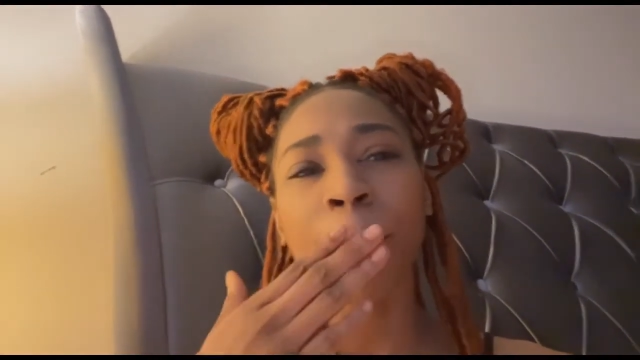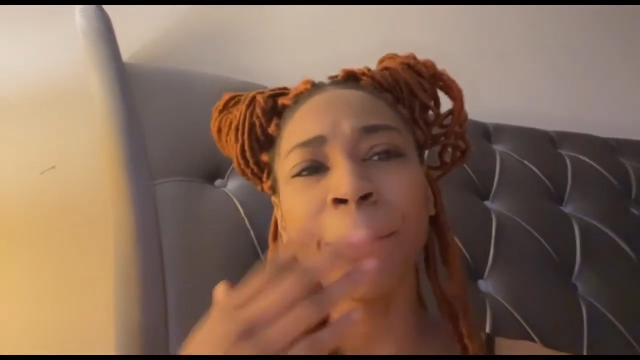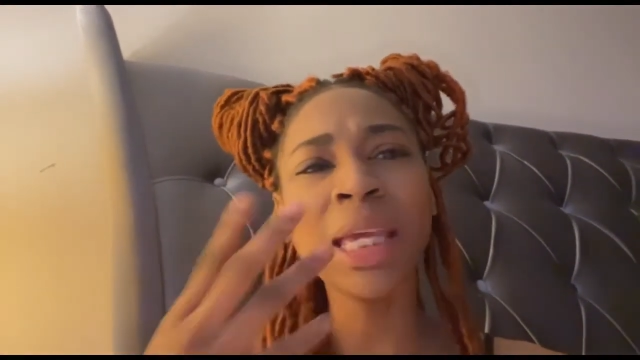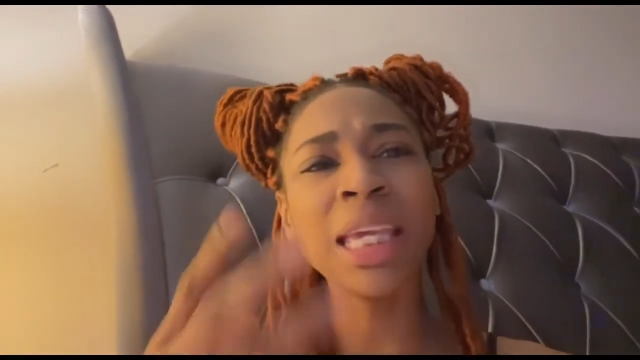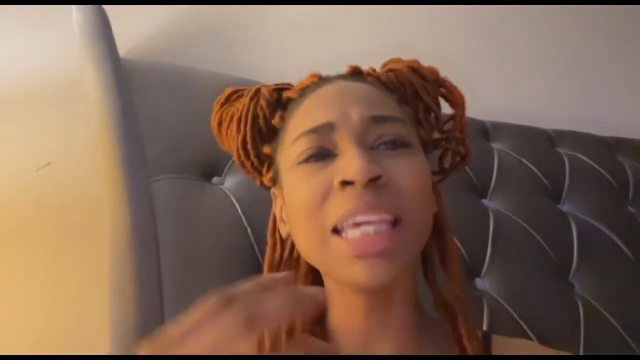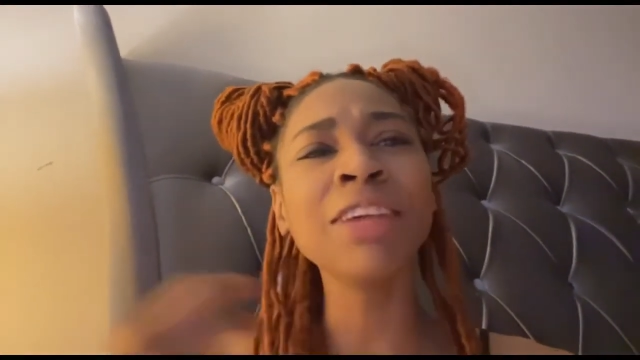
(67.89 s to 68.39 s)

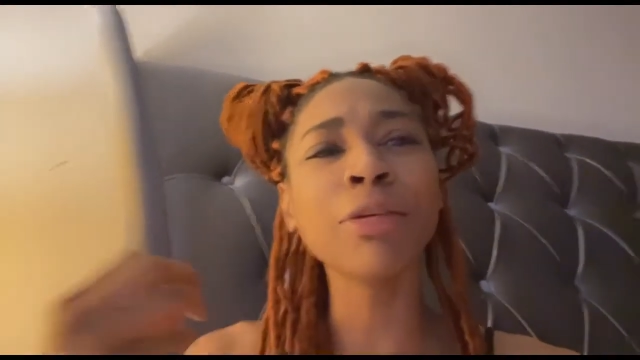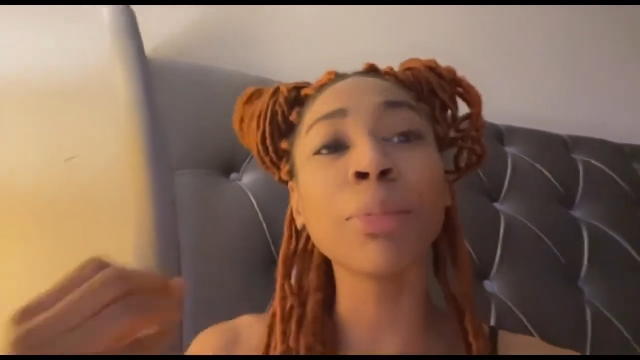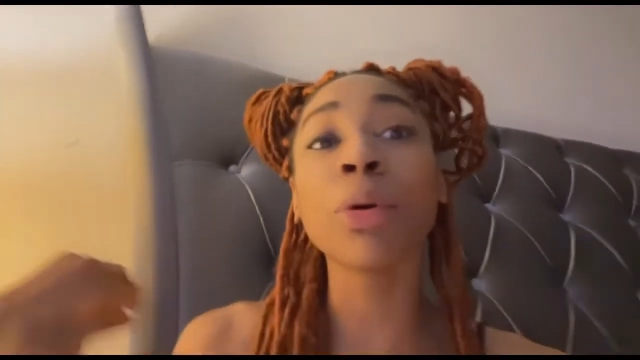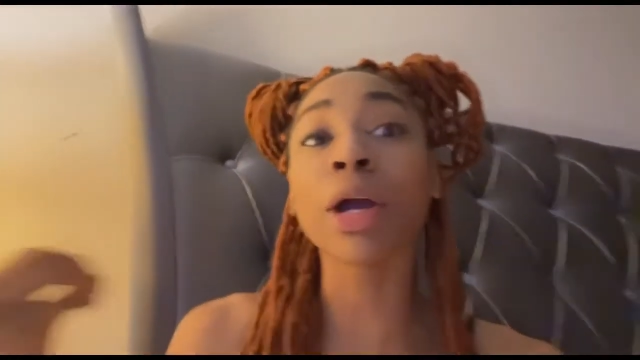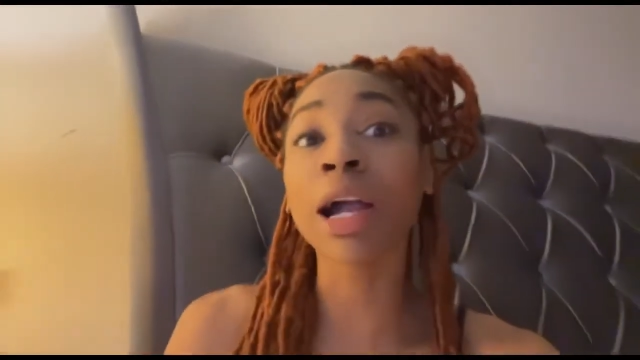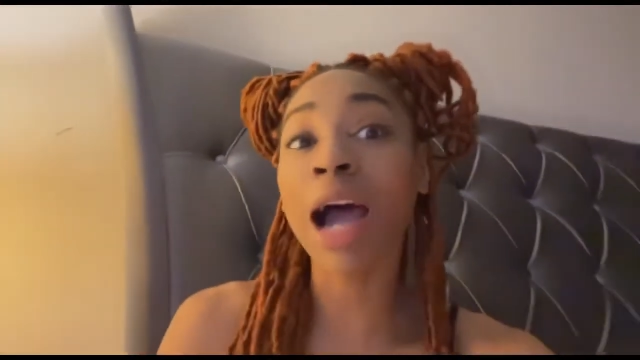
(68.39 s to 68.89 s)
Be even
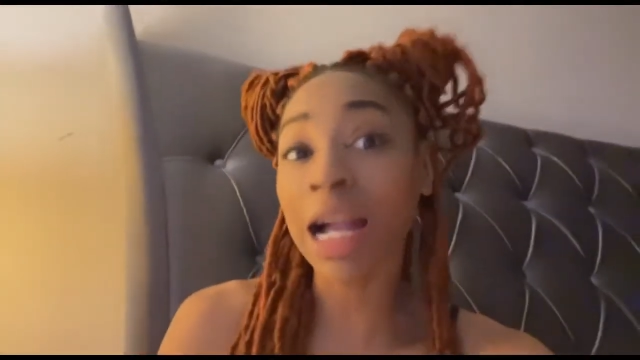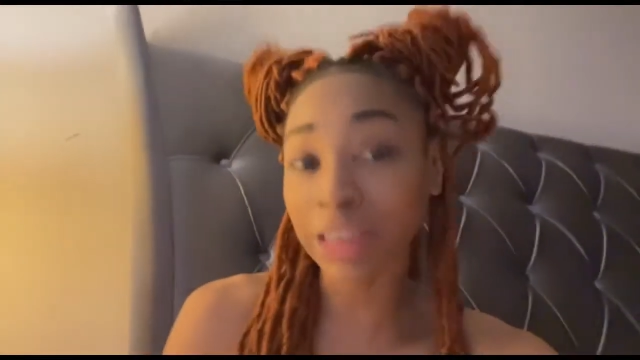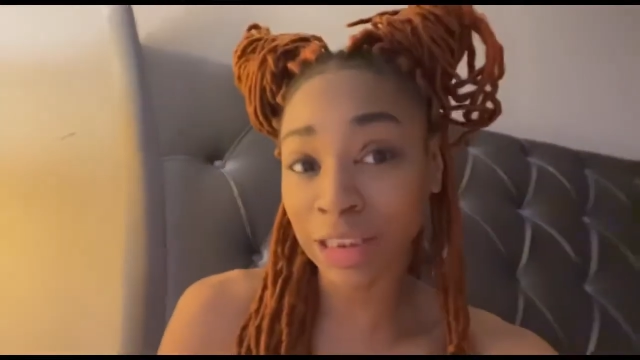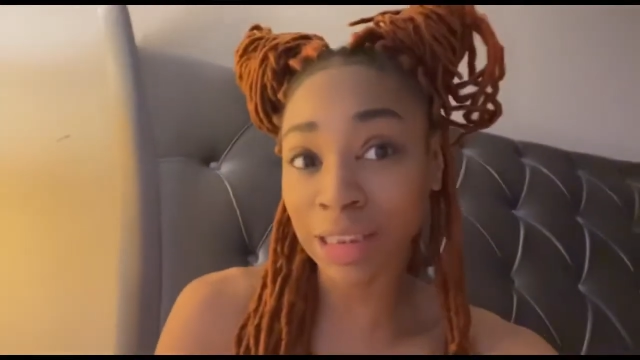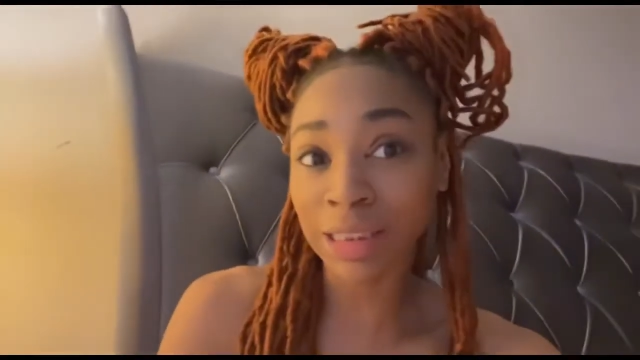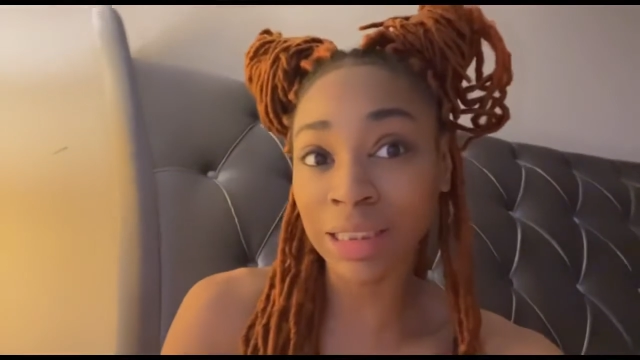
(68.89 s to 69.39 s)
more
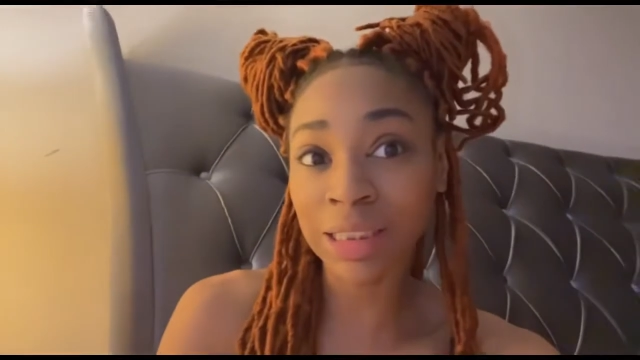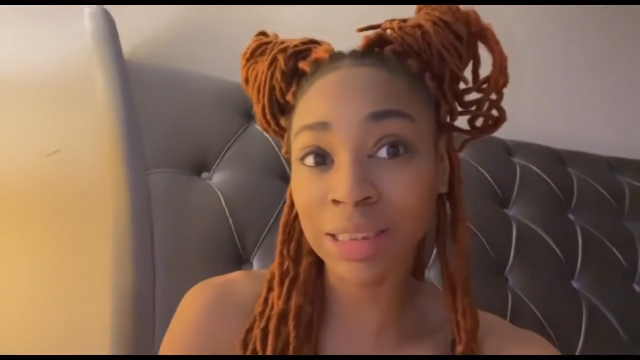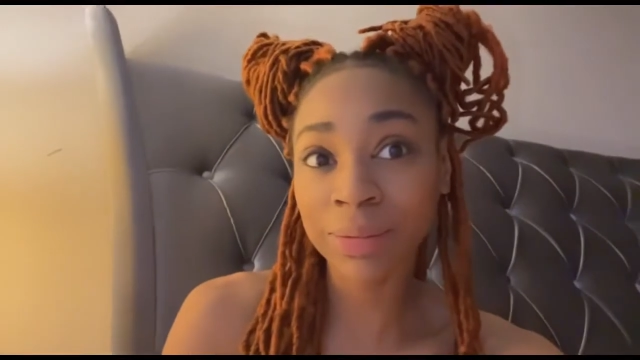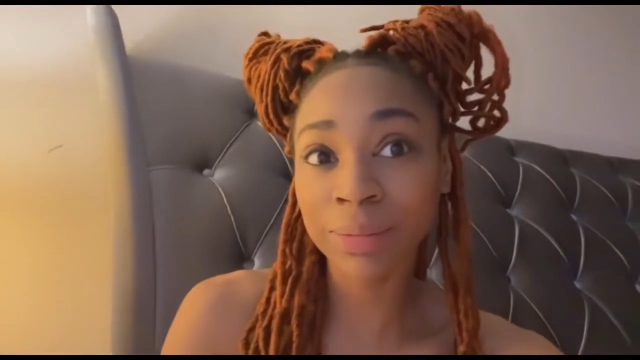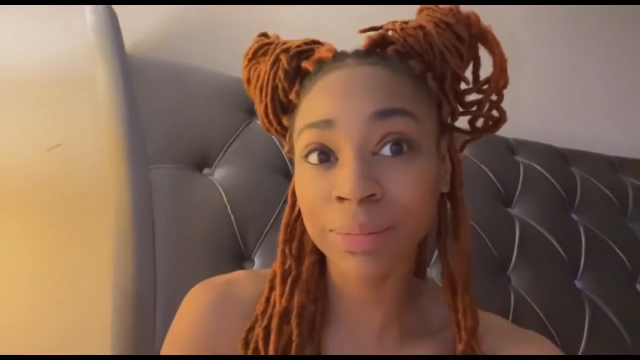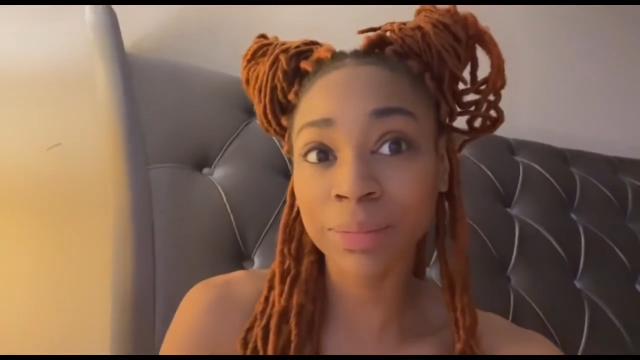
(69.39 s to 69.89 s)
cautious
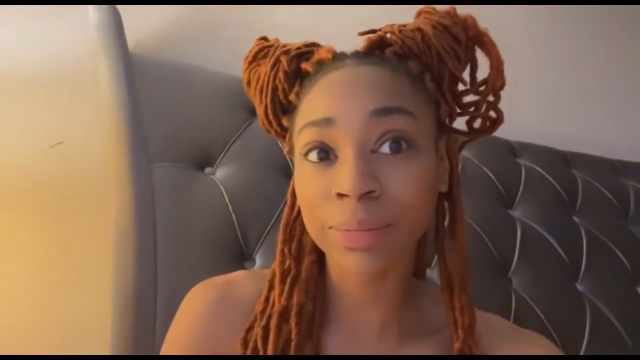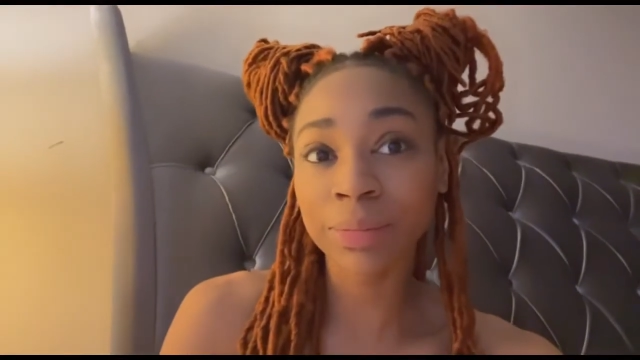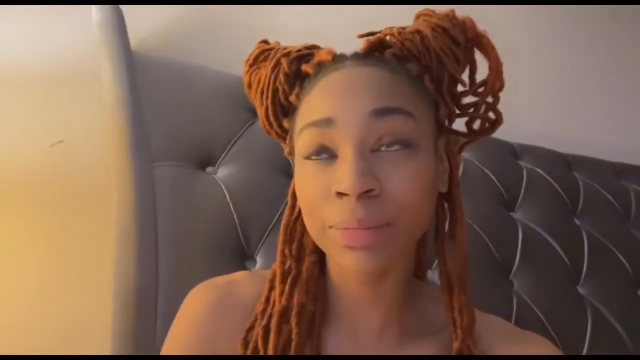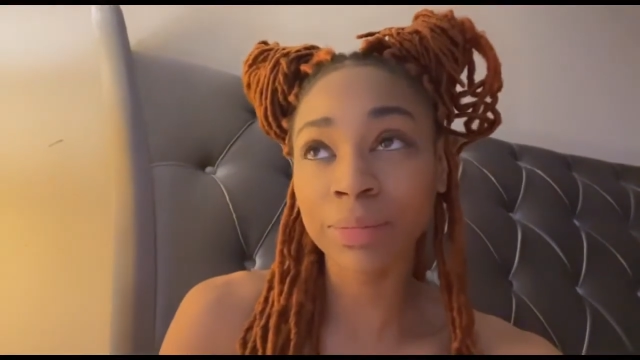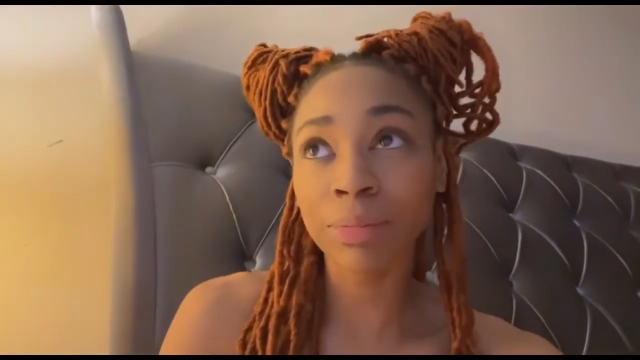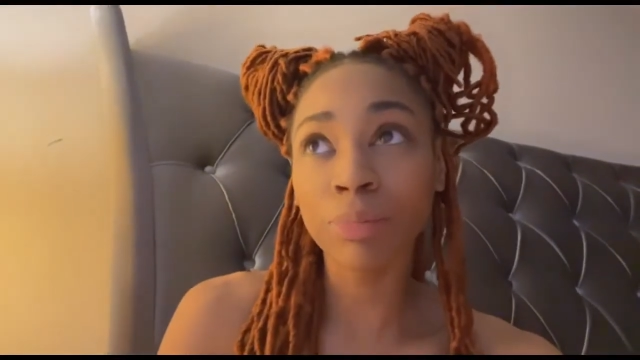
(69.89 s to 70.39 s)

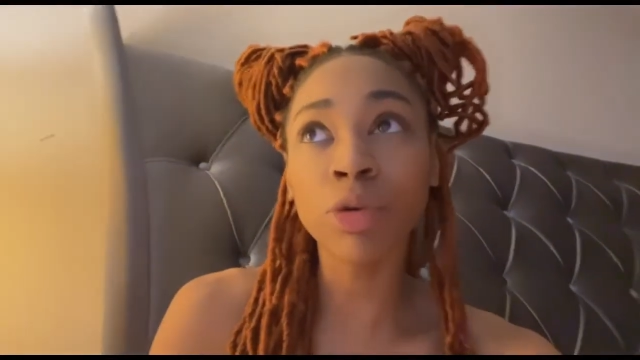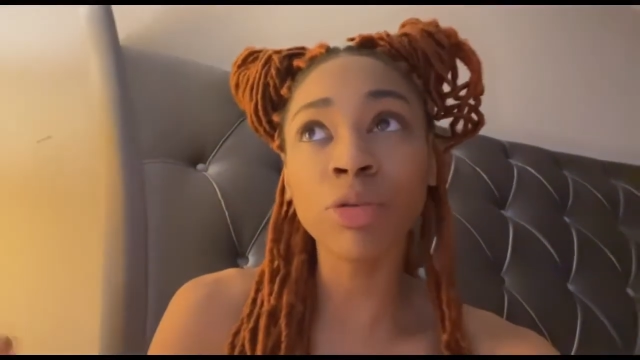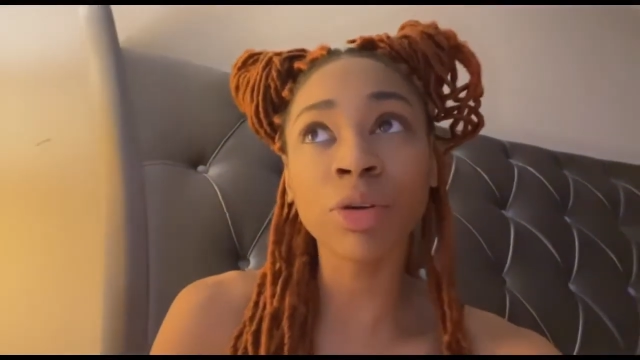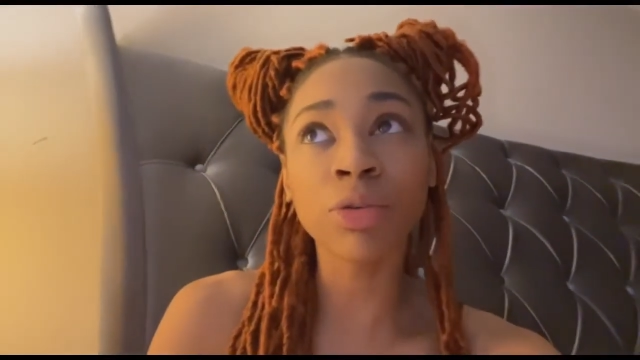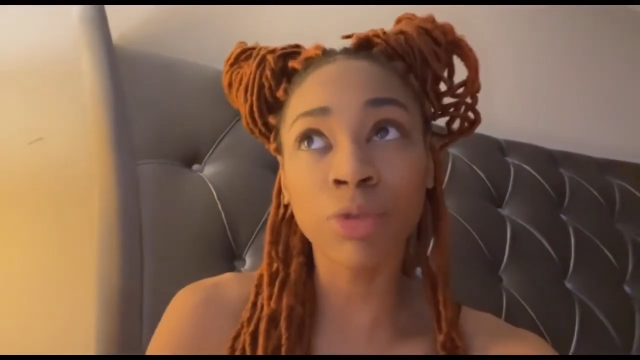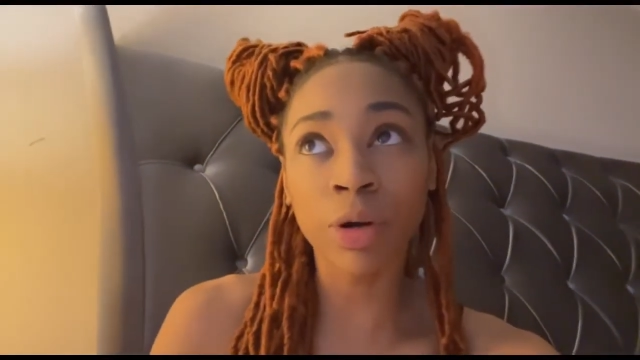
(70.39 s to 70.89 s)

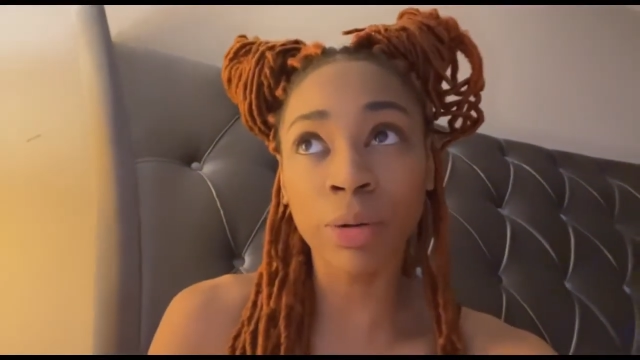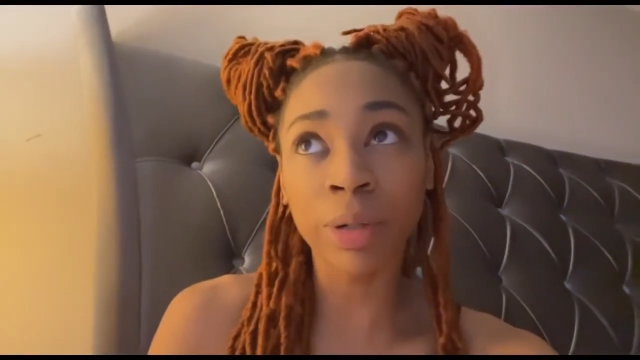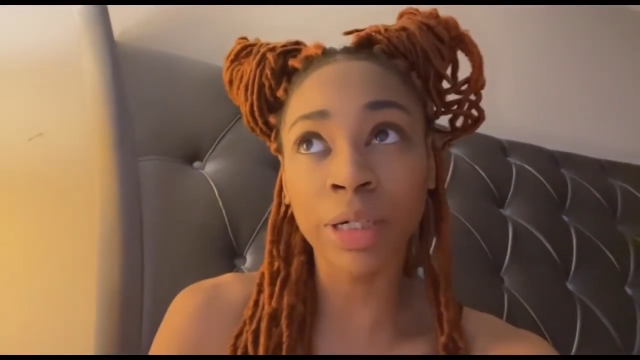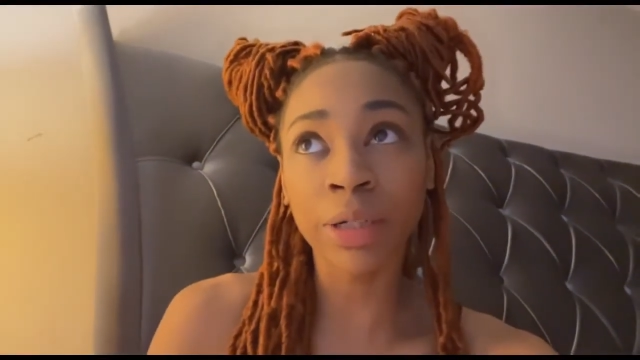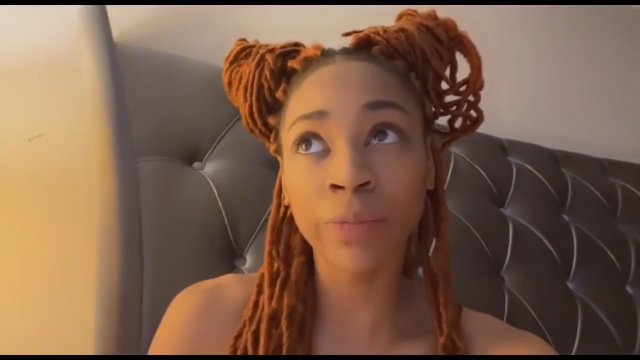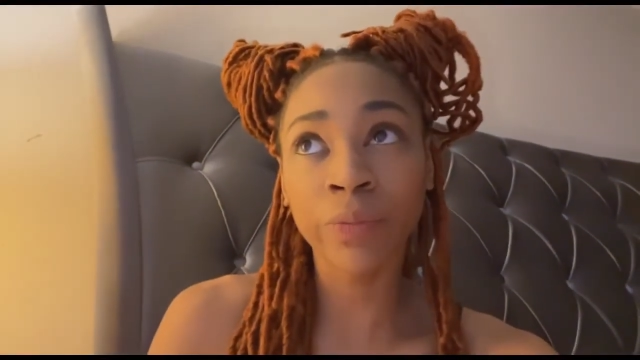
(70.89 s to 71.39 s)
moving forward